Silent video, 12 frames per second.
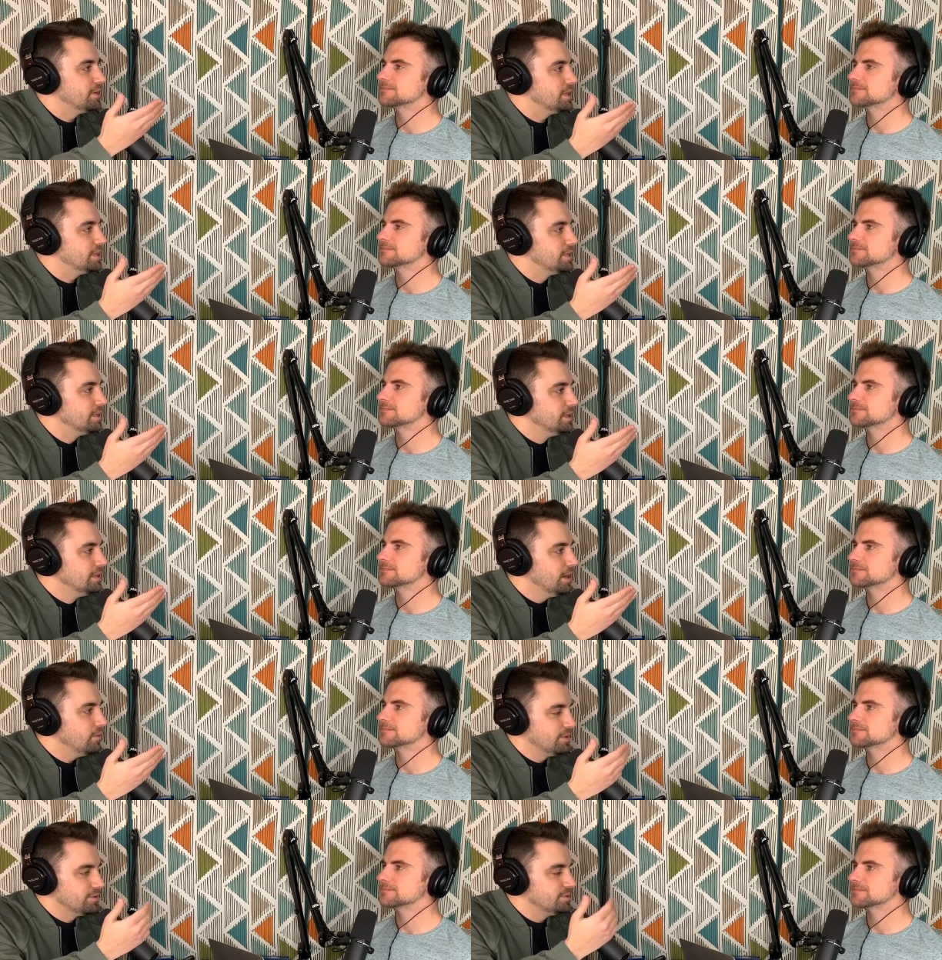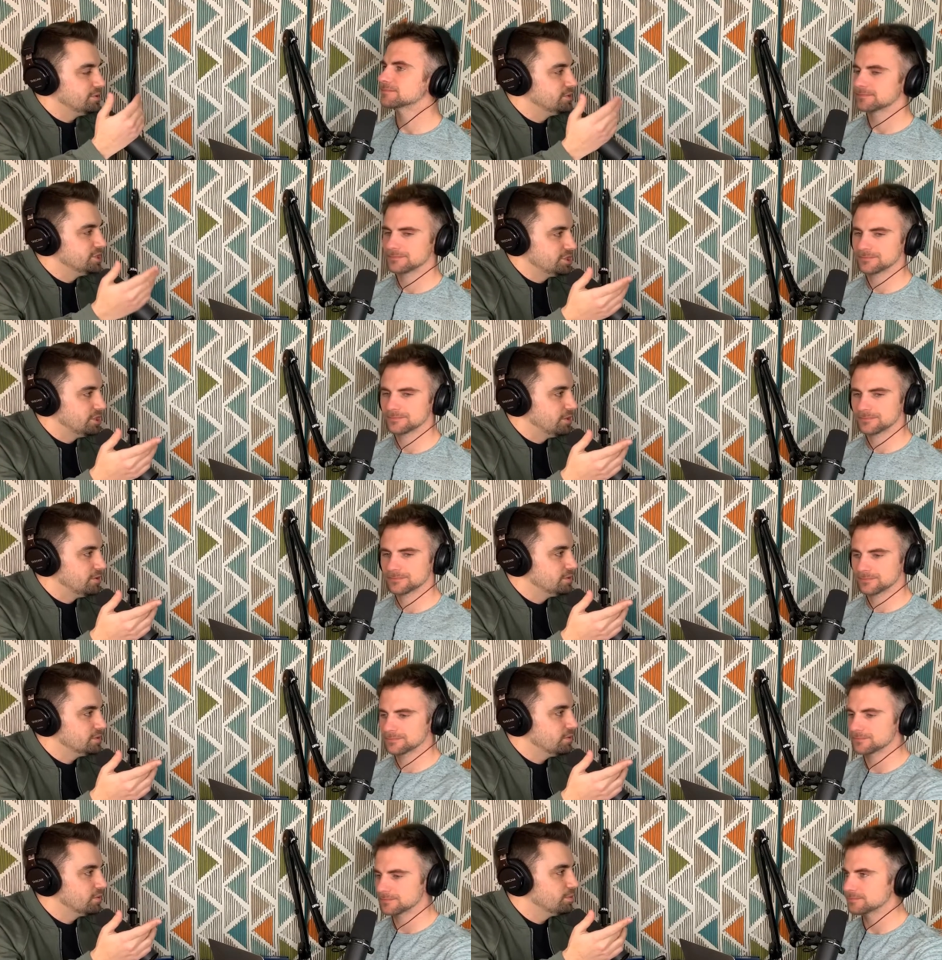Speaker 1: to, we're either doing
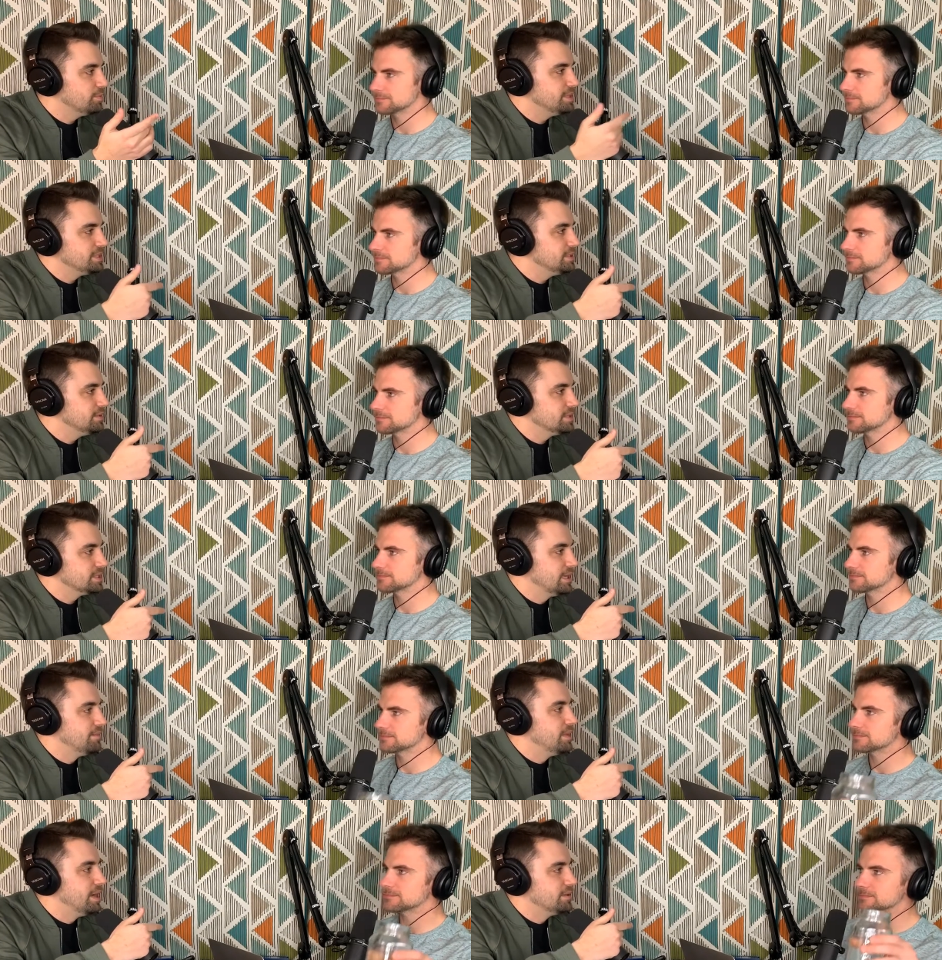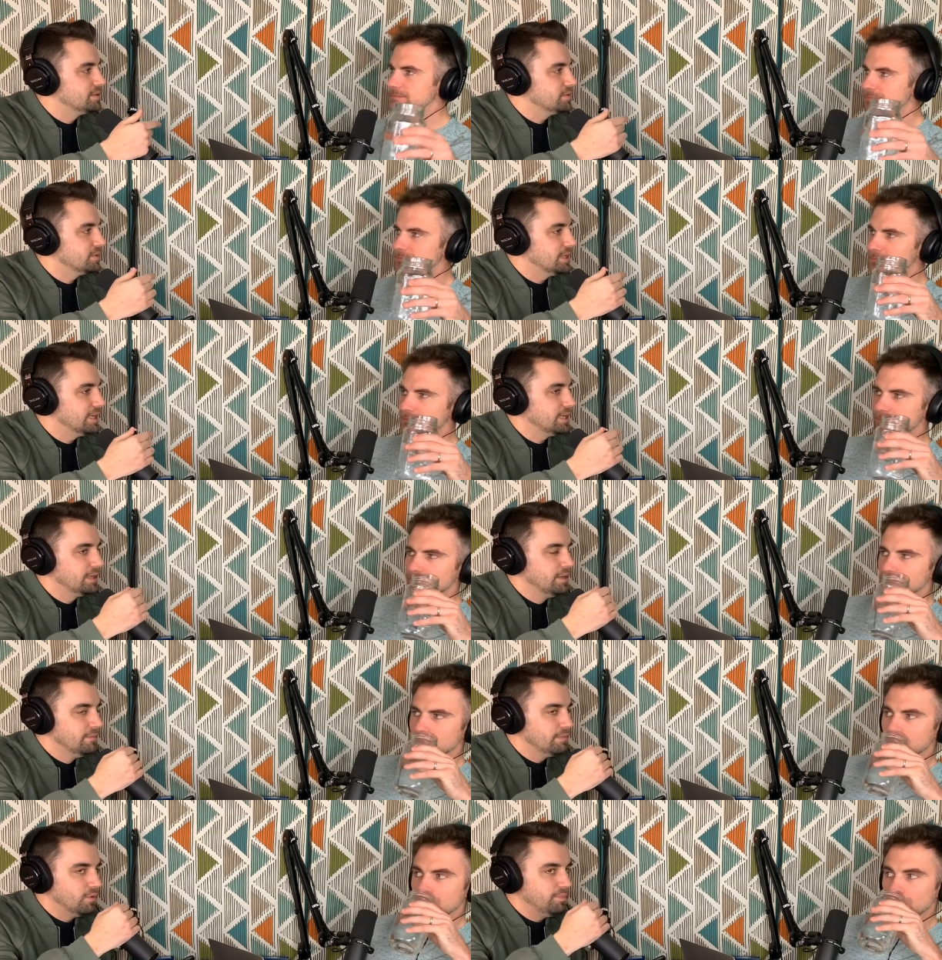shows or we're busy doing something else or like,
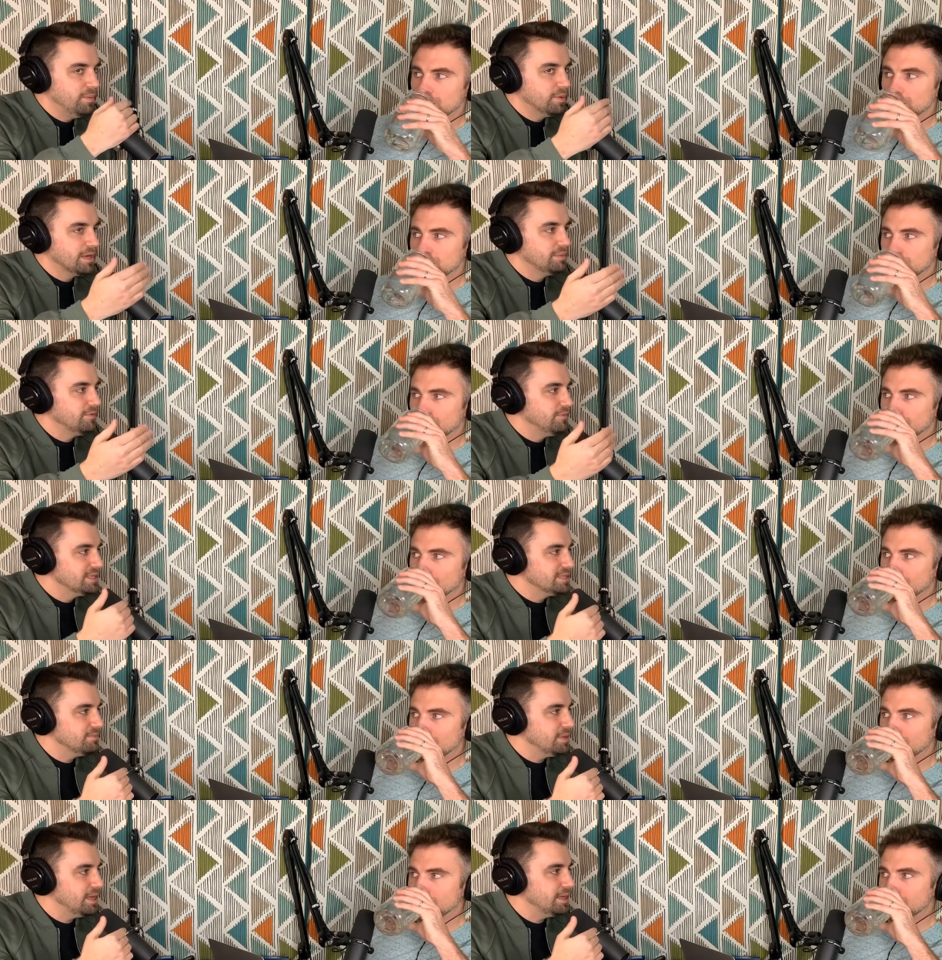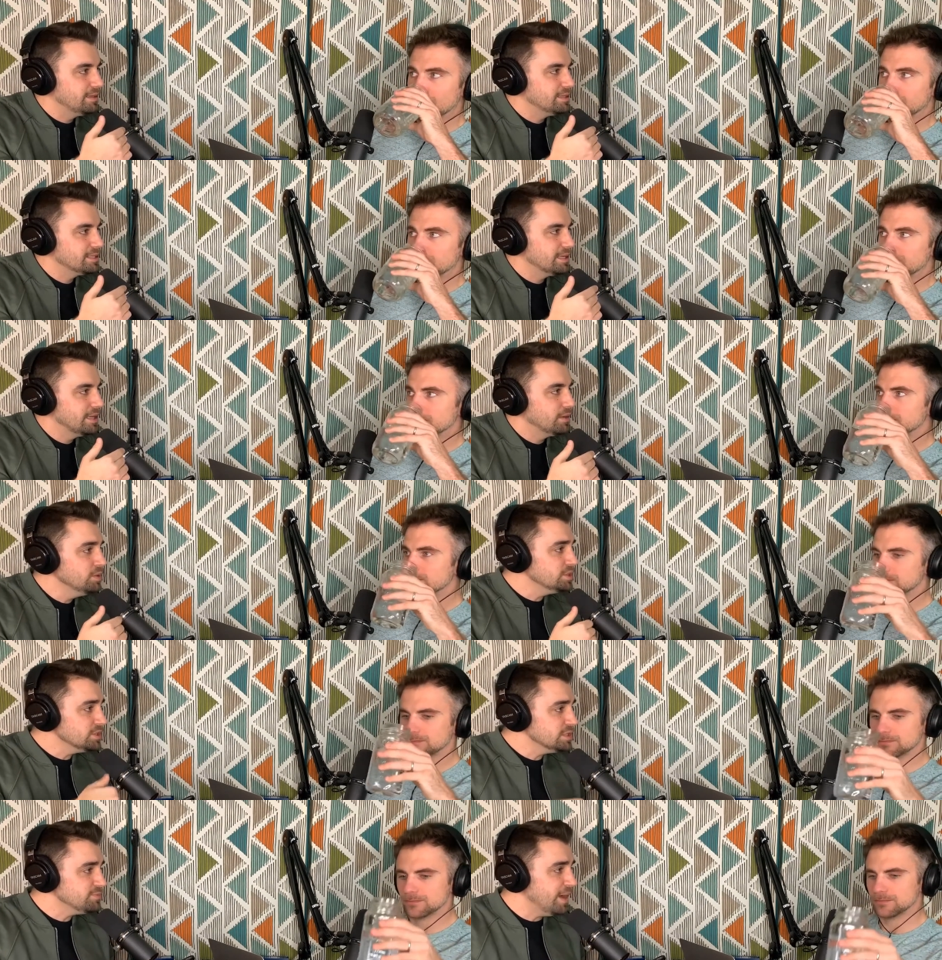but when people come to visit me and they say like, what's
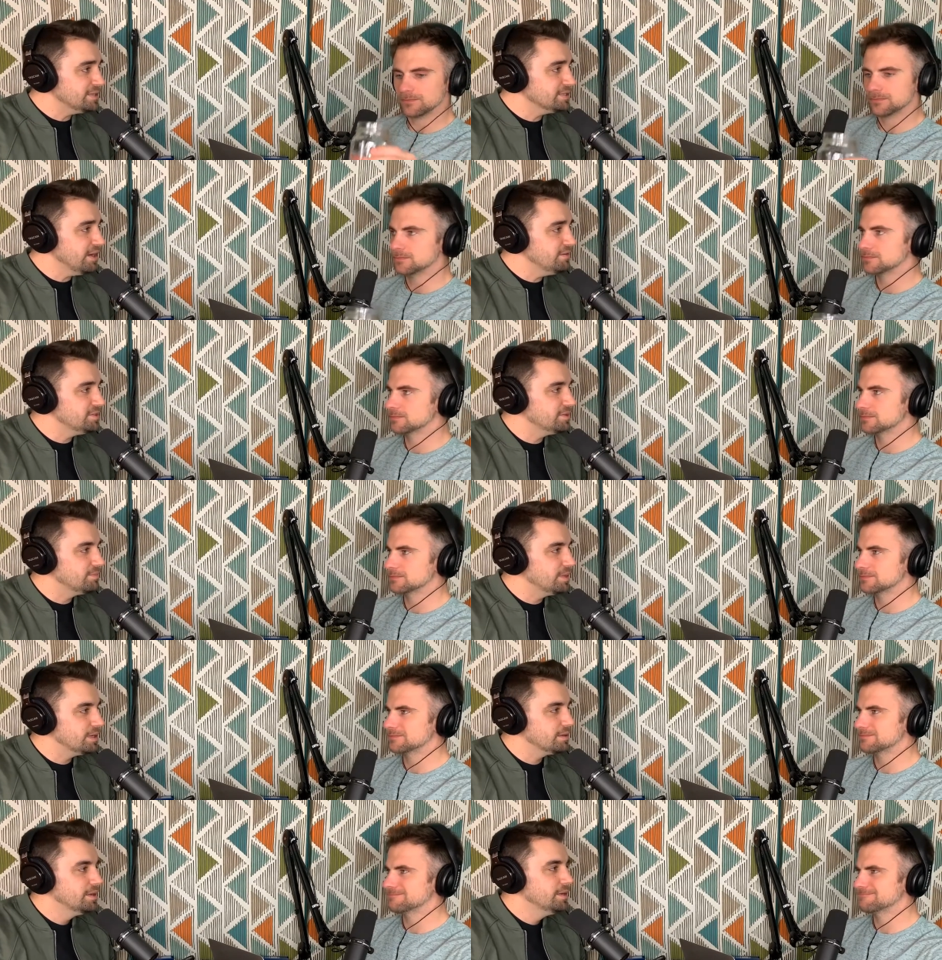a good spot to go to? I'm like,